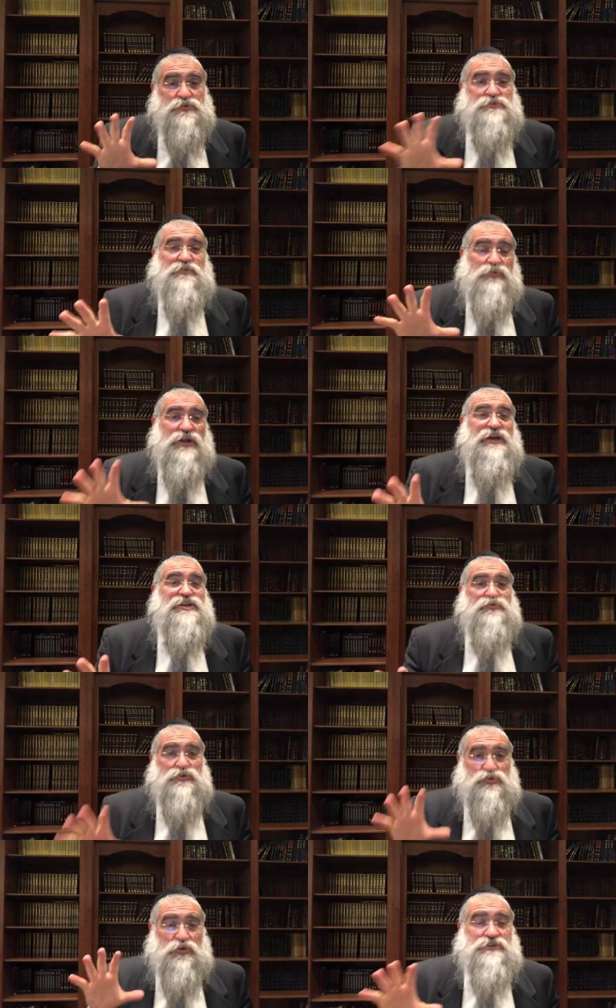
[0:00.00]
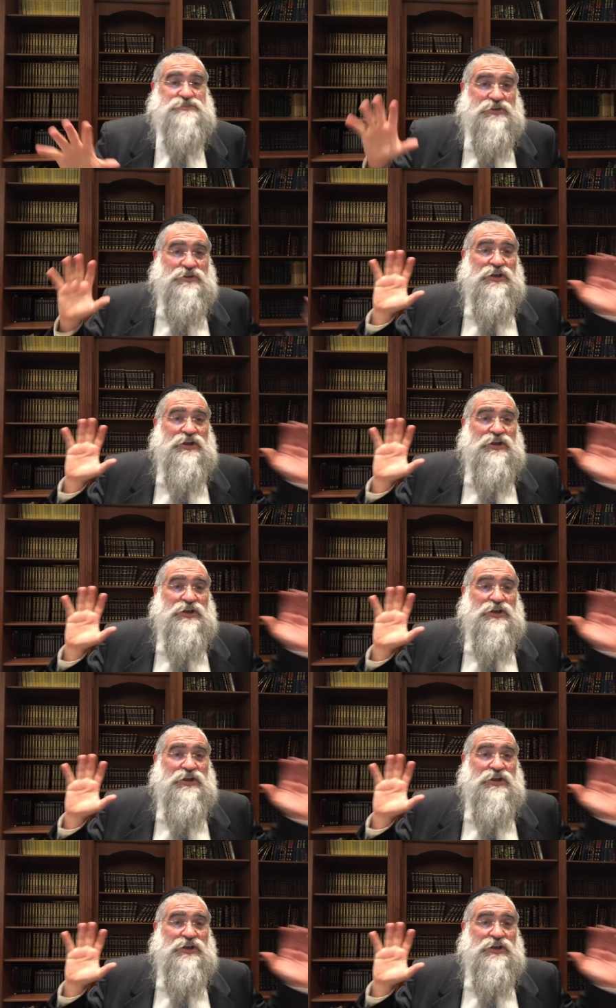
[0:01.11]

was a place which was